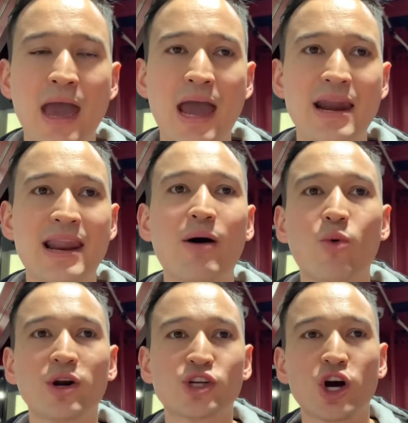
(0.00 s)
Now I
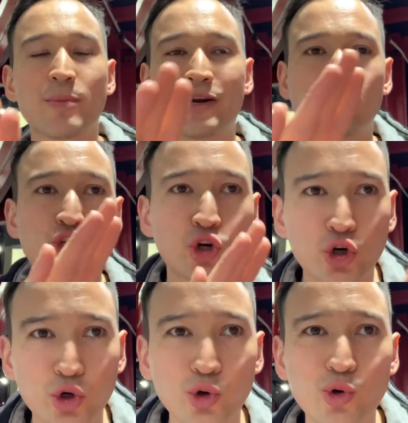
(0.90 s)
want to talk about
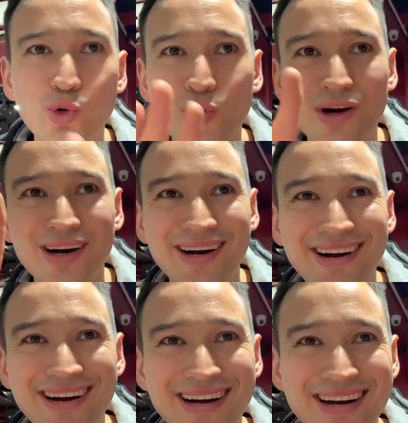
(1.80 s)
two
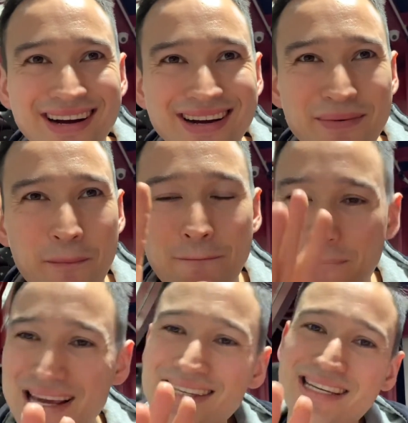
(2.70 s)

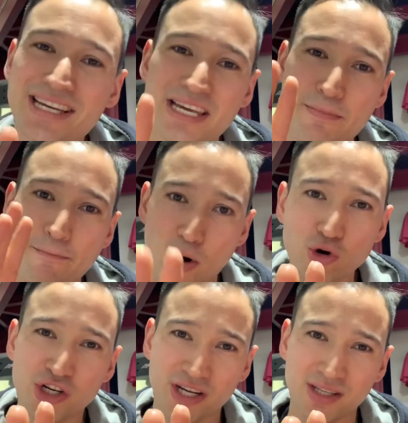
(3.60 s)
basic
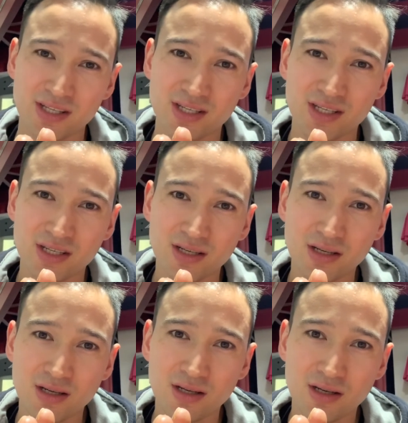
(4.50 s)
emotions
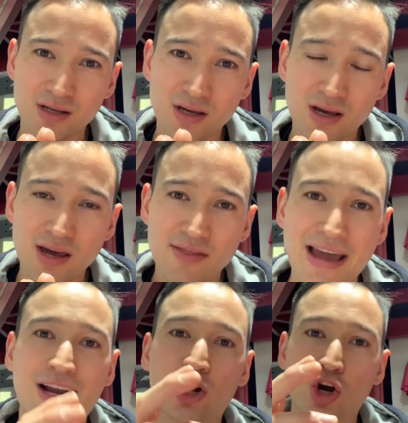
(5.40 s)

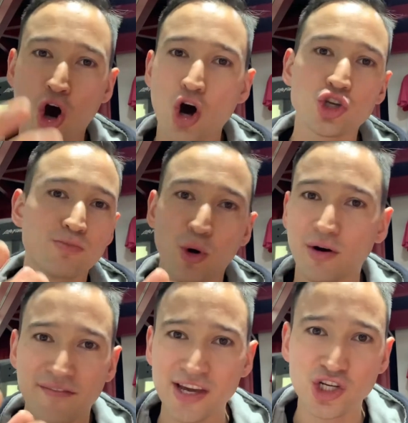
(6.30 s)
that cause
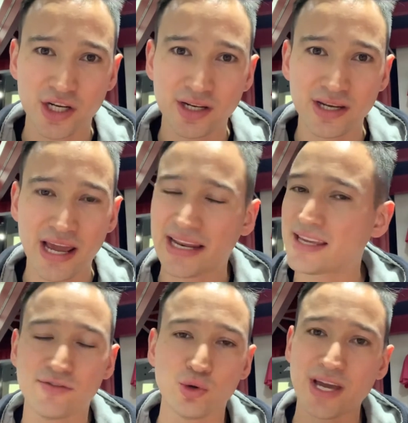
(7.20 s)
motivation and give
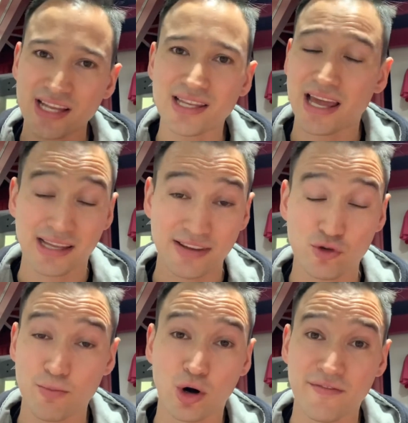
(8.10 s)
you
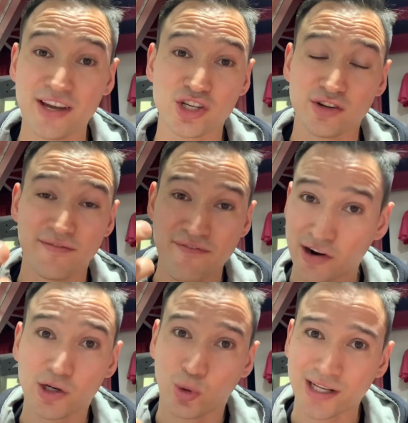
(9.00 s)
motivation very
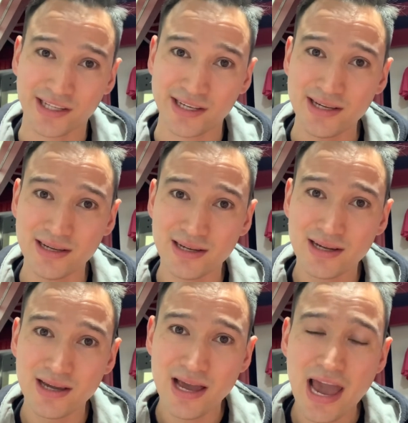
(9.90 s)
quickly,
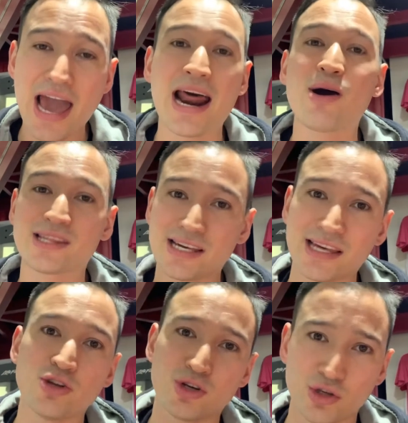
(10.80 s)
and how I think
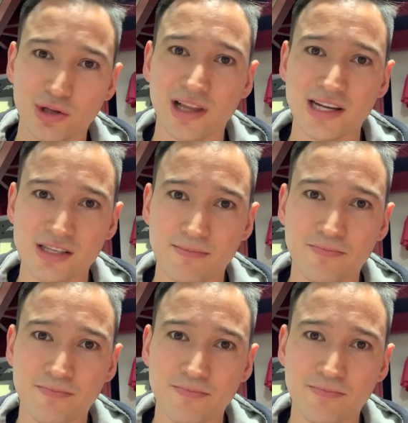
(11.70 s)
that you can utilize them.